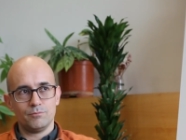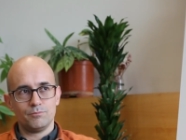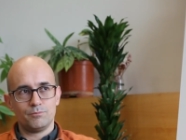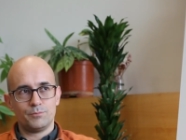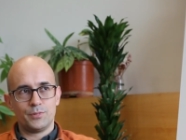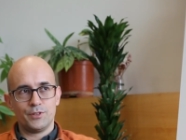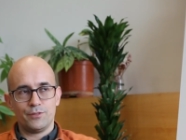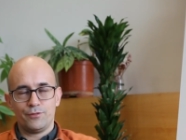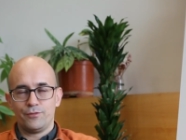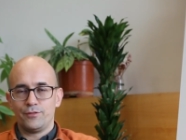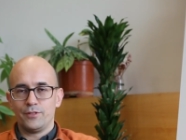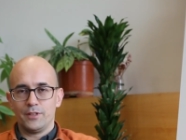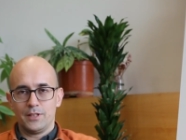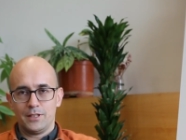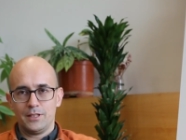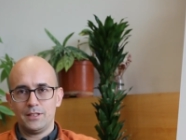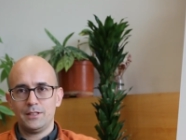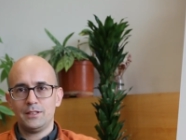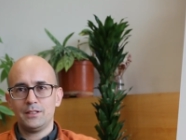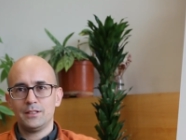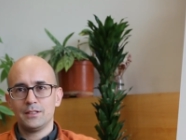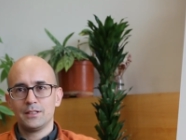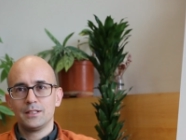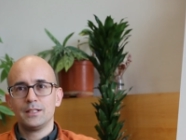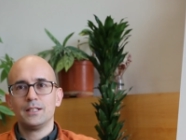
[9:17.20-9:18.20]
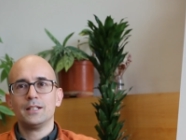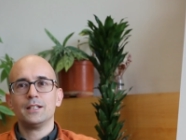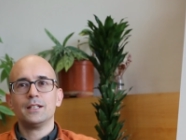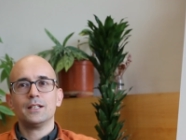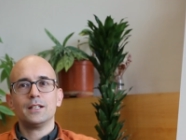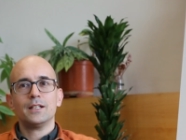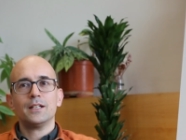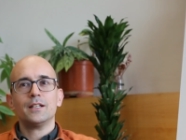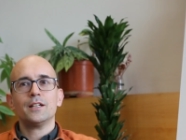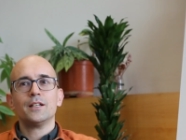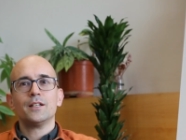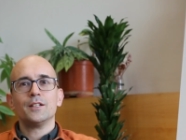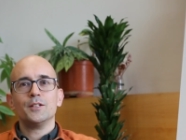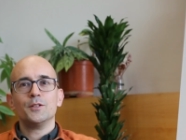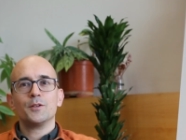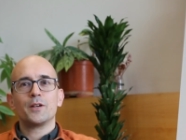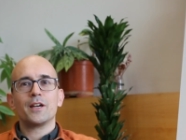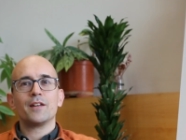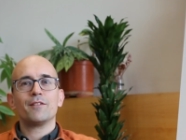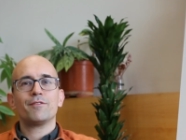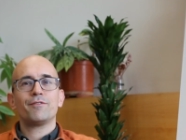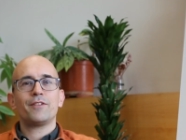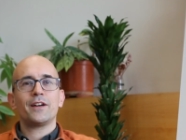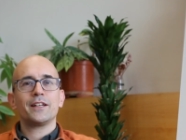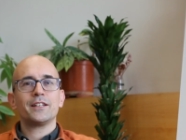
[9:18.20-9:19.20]
prefer, you
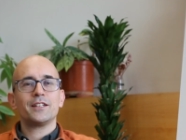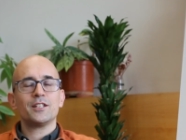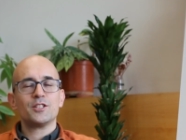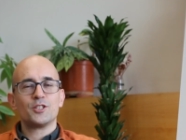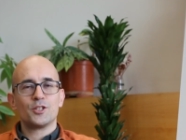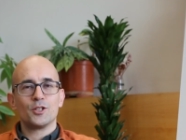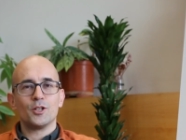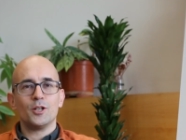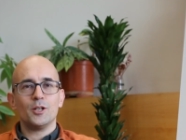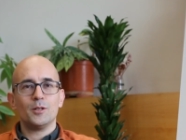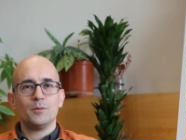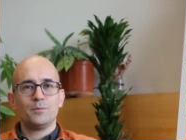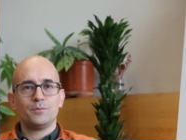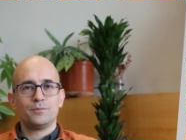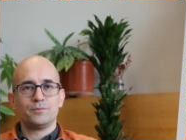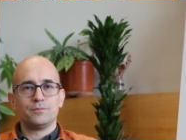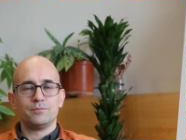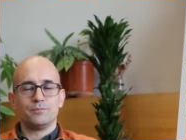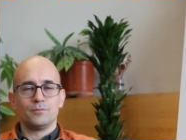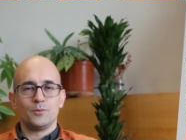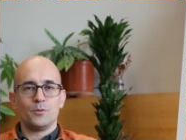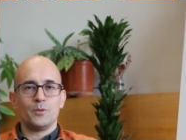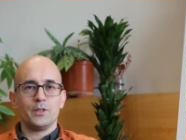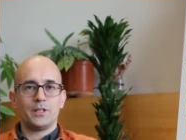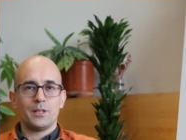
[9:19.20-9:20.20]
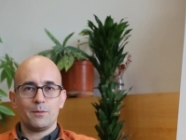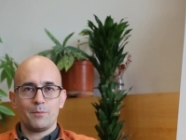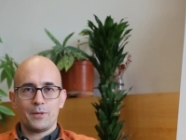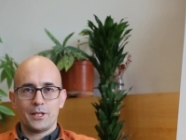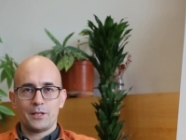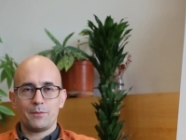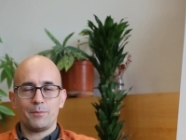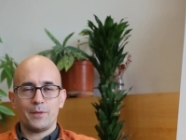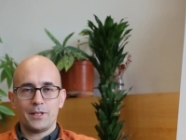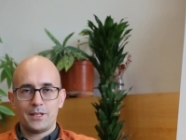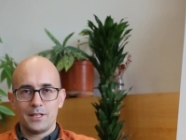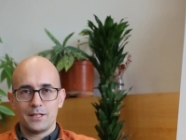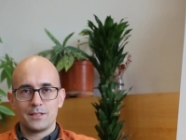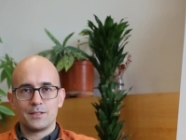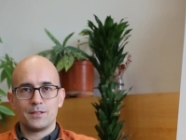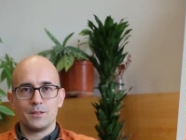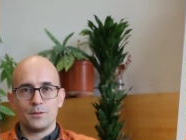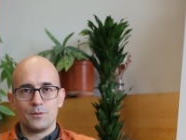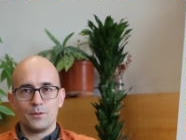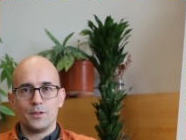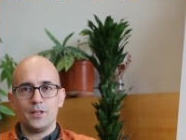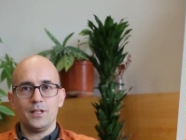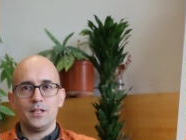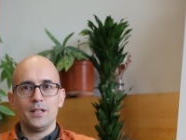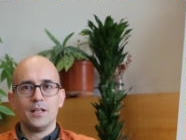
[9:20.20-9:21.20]
can find a job with a mathematics
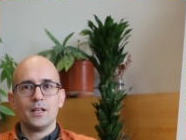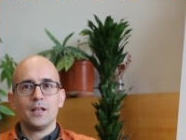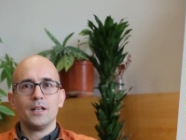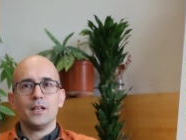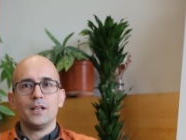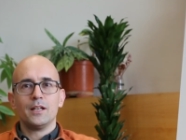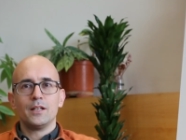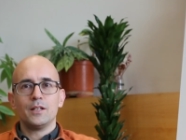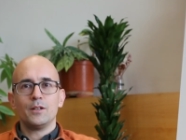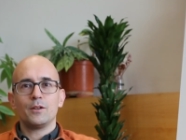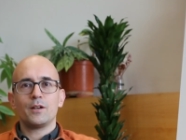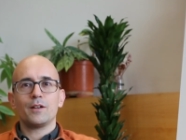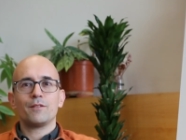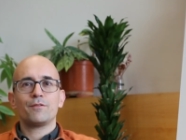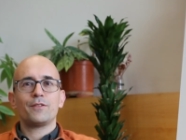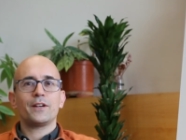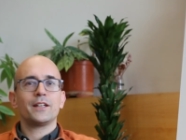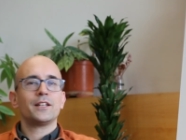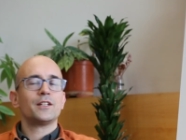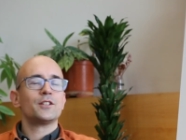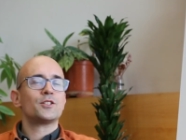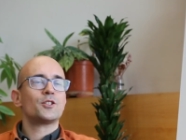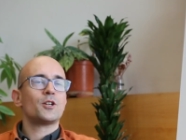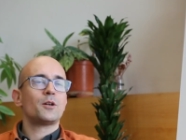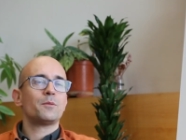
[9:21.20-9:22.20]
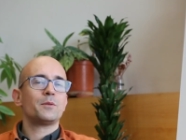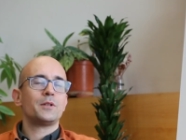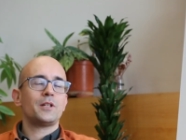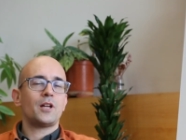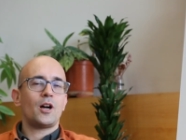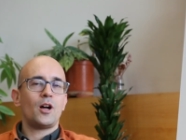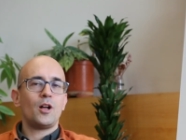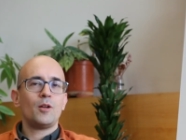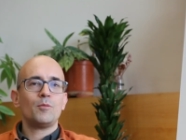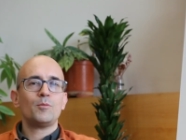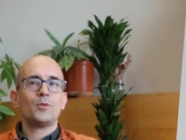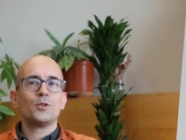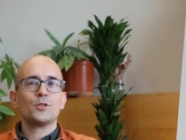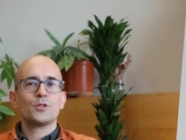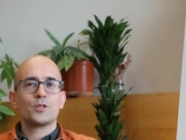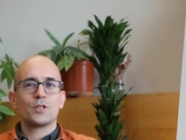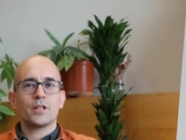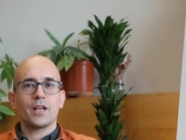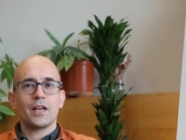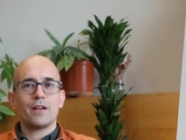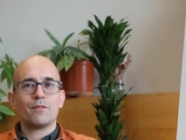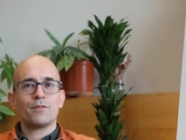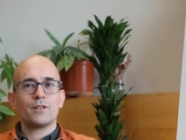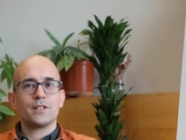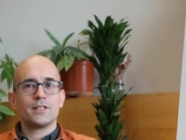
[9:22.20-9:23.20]
degree. You can find a job in
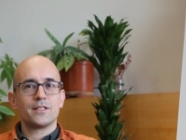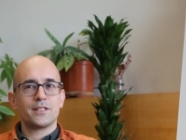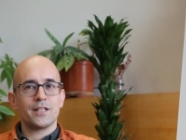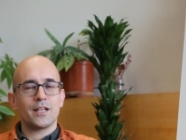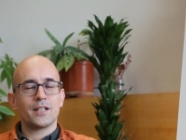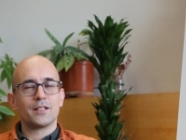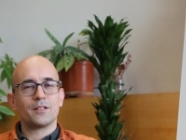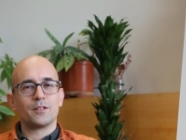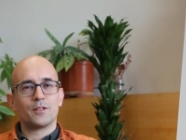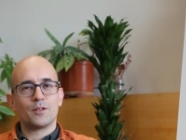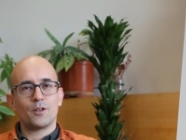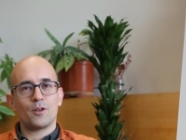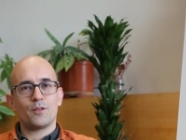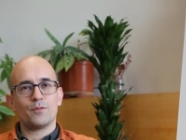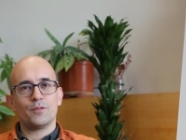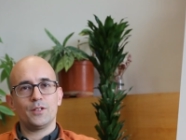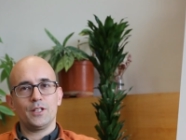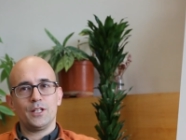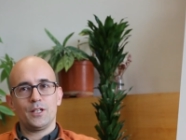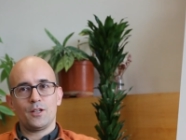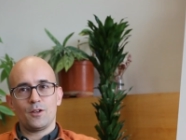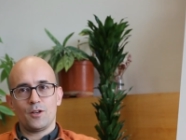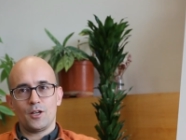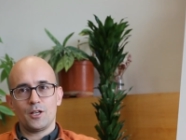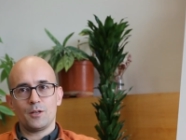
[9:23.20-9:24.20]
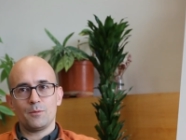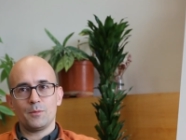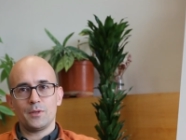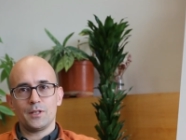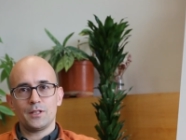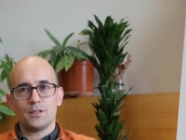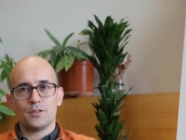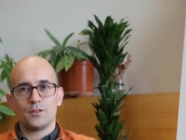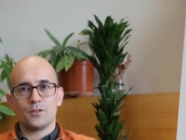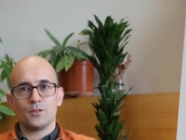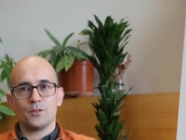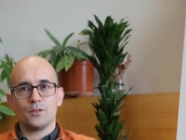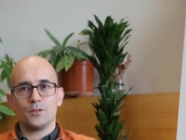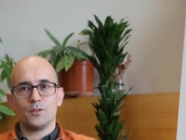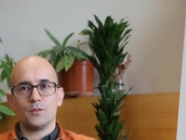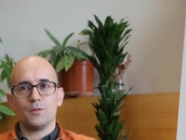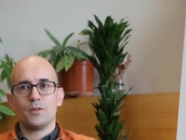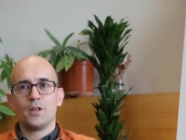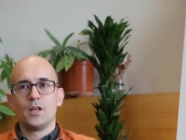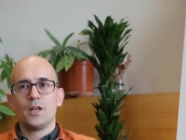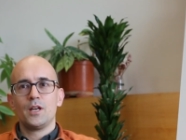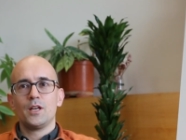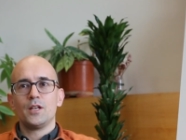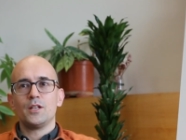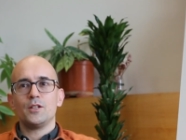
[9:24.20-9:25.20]
almost every sector of the economy. So
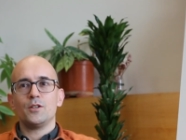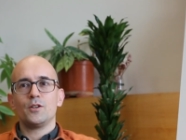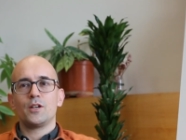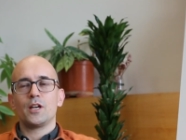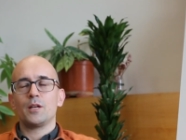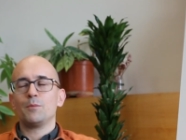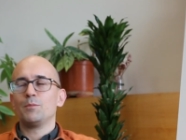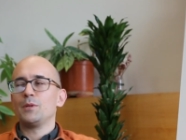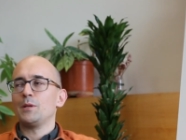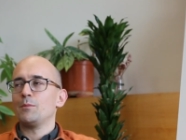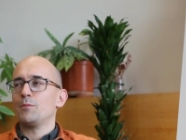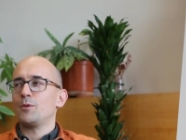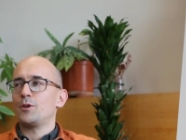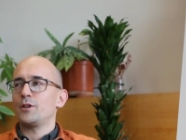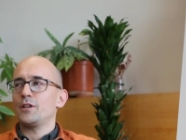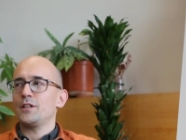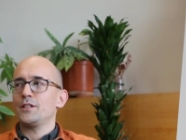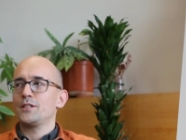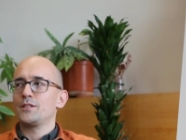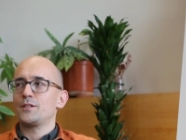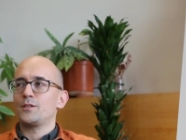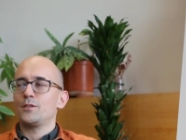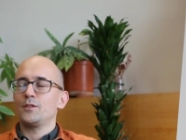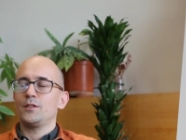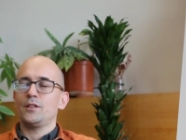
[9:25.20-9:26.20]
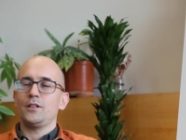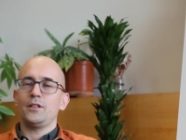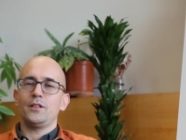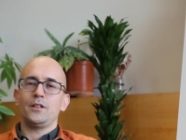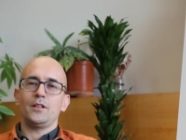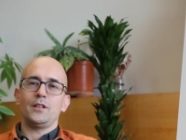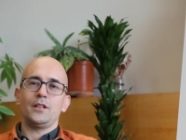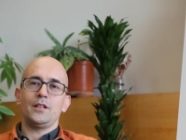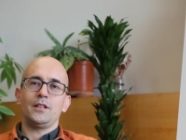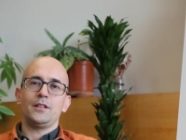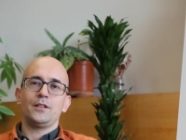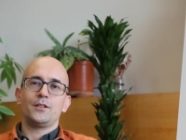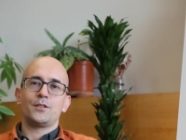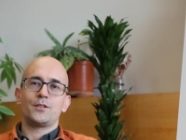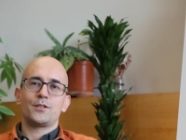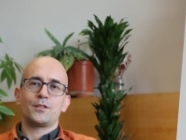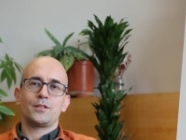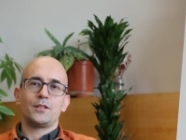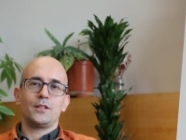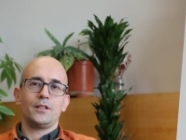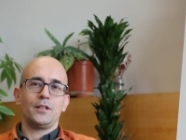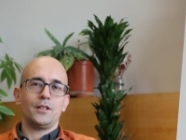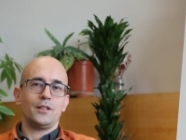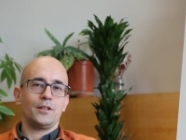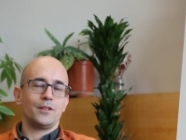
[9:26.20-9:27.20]
you can be more
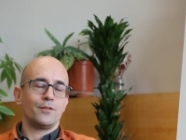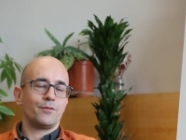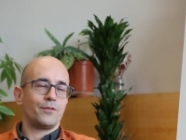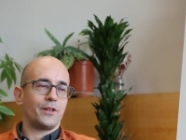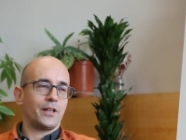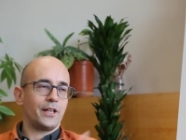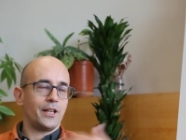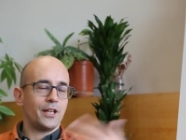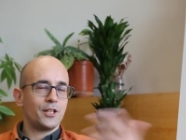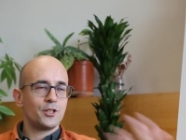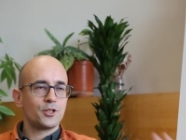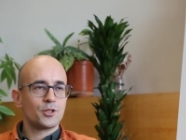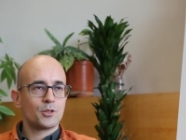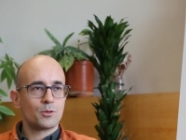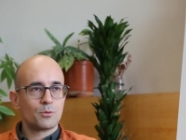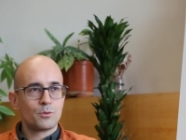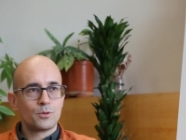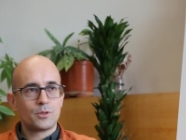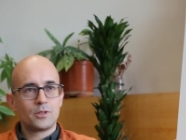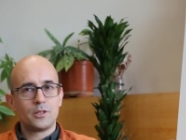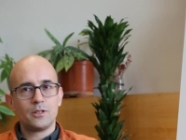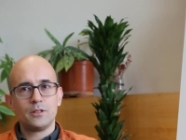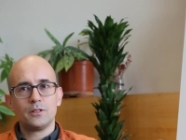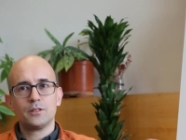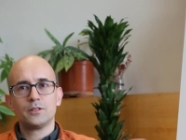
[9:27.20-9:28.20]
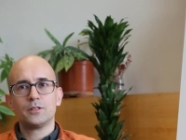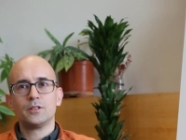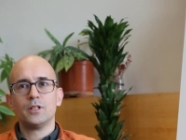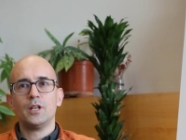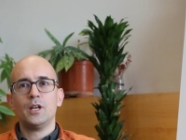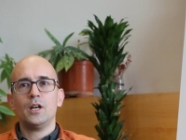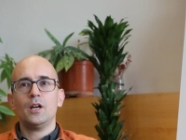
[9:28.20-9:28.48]
interested in the financial world,